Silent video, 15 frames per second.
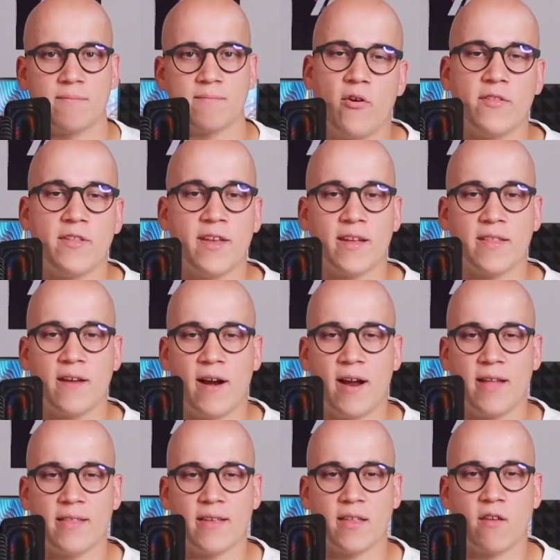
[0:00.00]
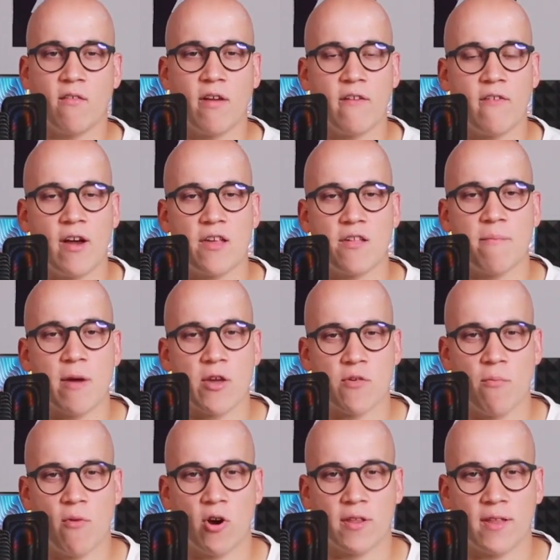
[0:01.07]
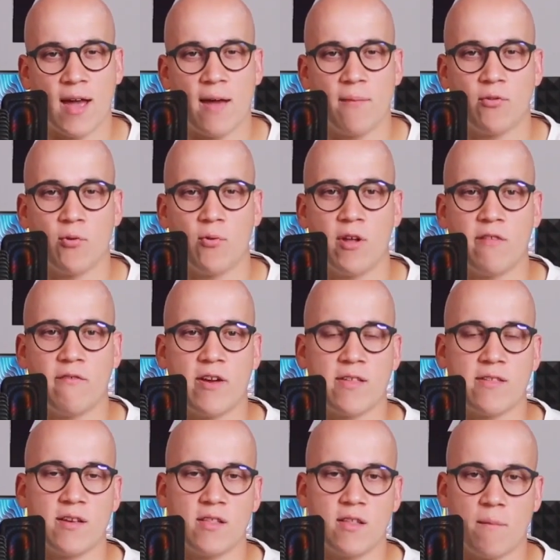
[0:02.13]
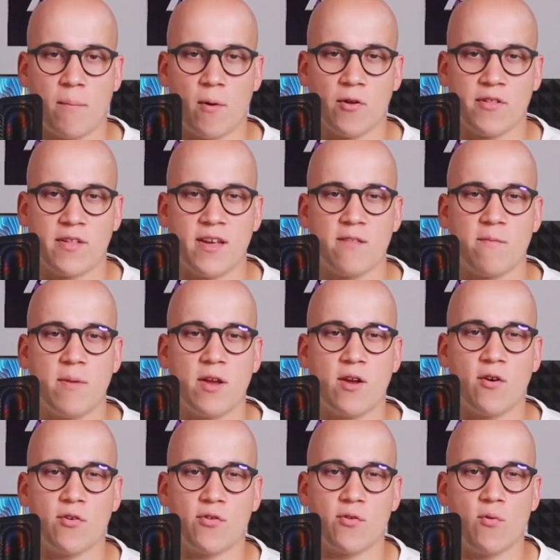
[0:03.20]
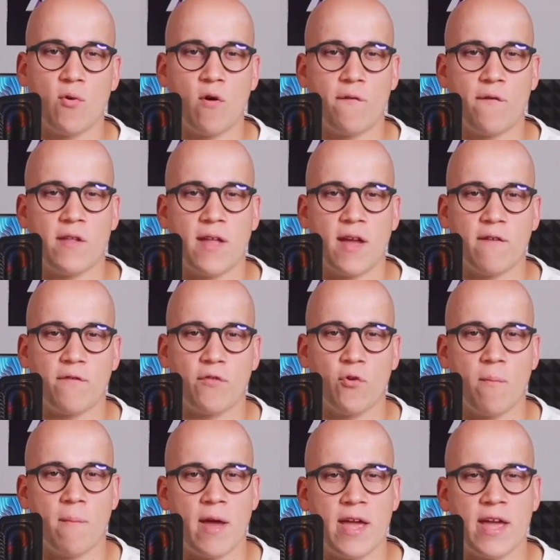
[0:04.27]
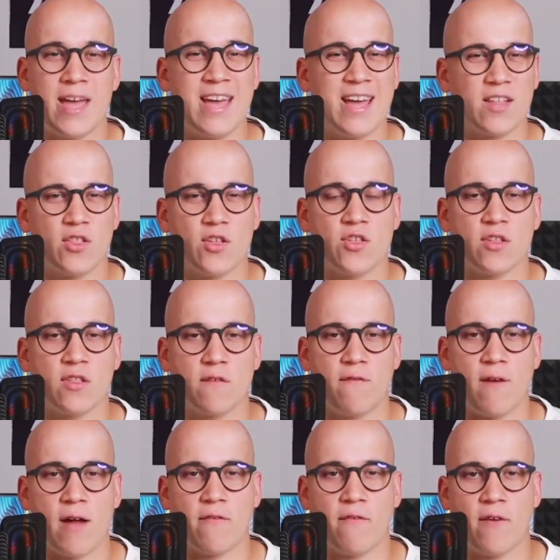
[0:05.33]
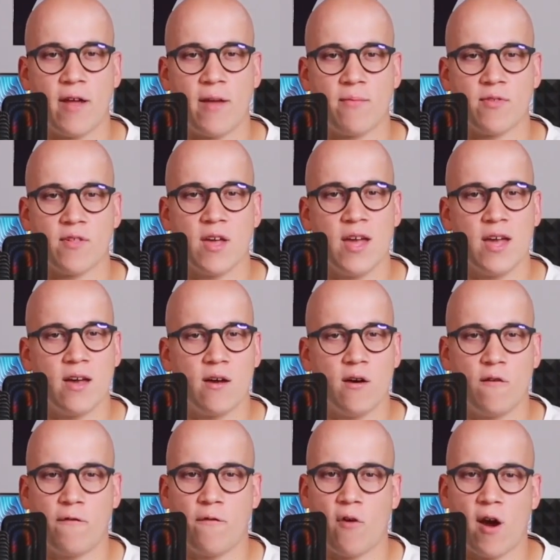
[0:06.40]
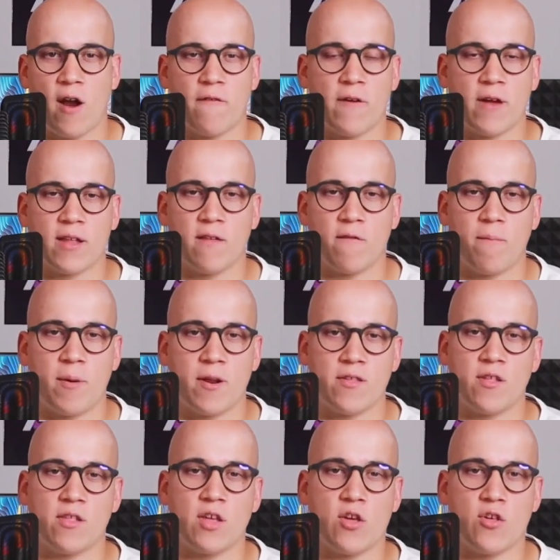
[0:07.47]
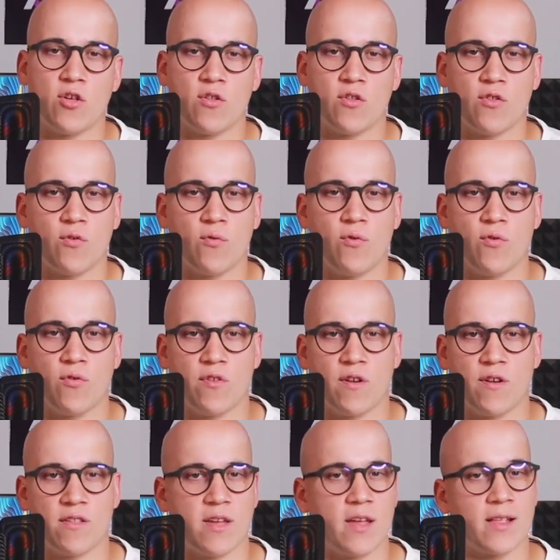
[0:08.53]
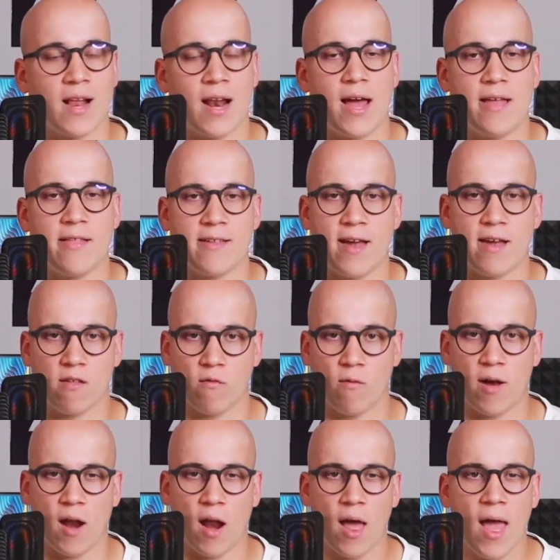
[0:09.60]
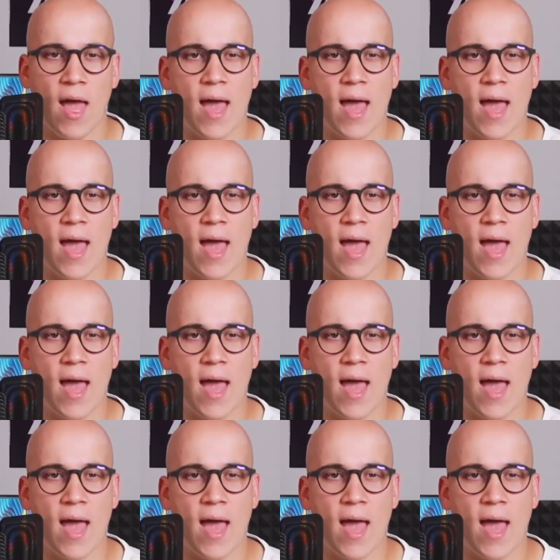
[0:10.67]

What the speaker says: On the other hand, it requires much more time to invest in the process because you often have to make digital wireframes for effective presentations to users and clients as well.